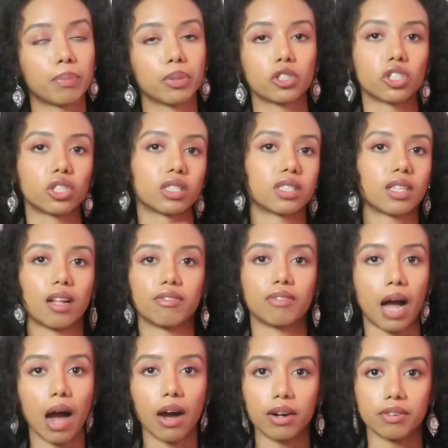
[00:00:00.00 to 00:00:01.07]
put yourself
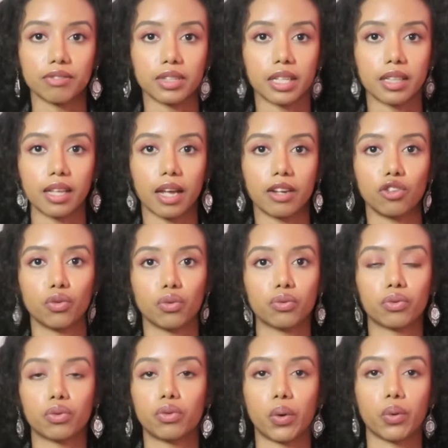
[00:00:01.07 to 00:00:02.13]
out of it and
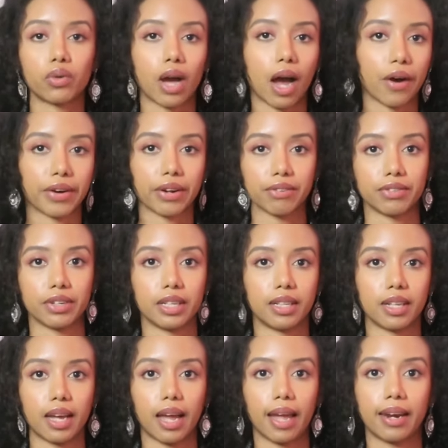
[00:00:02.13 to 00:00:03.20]
you've grown out of it
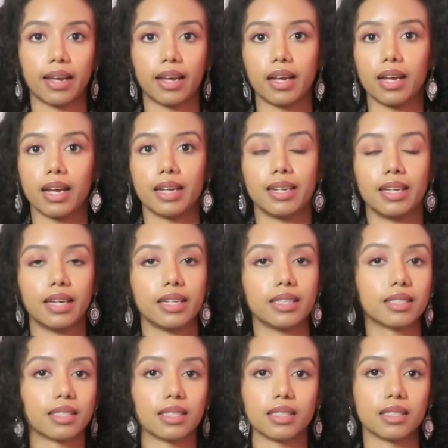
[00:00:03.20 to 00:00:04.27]
and it
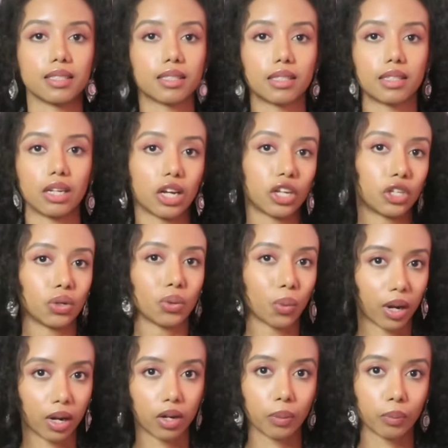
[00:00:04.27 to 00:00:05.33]
isn't you
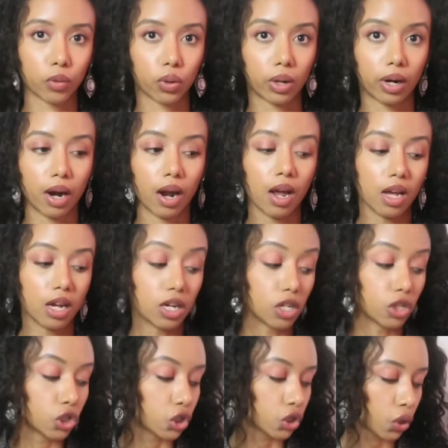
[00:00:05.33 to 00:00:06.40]
anymore
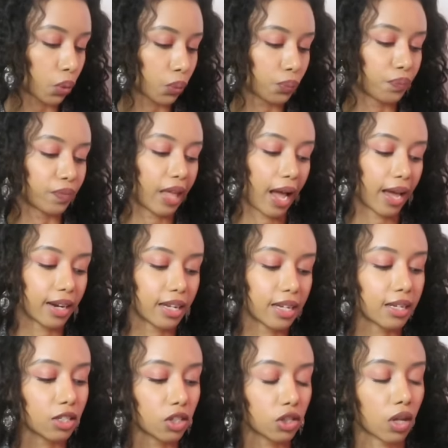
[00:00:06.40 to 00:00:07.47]
so that
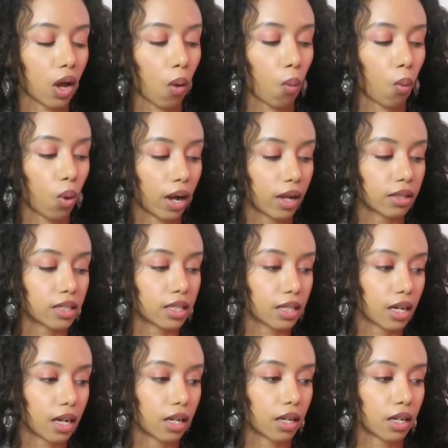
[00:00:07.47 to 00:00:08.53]
is what
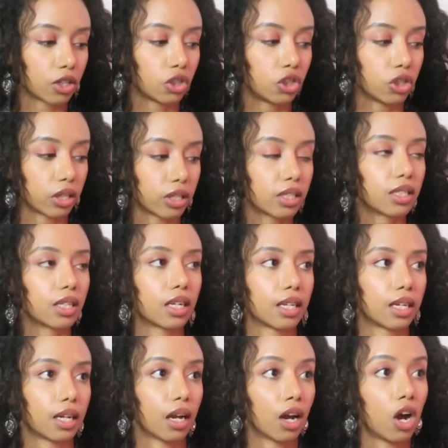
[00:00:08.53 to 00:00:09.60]

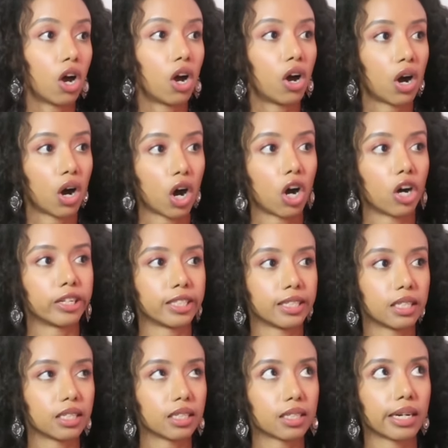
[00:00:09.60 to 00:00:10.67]
journaling on
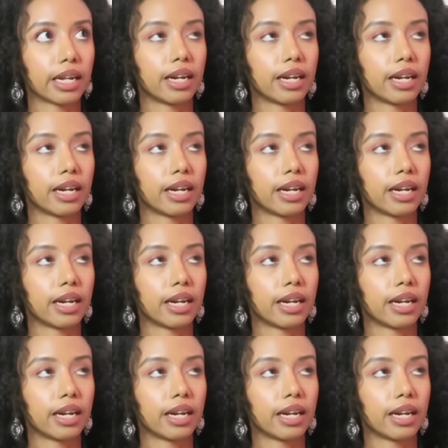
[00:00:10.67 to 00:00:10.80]
these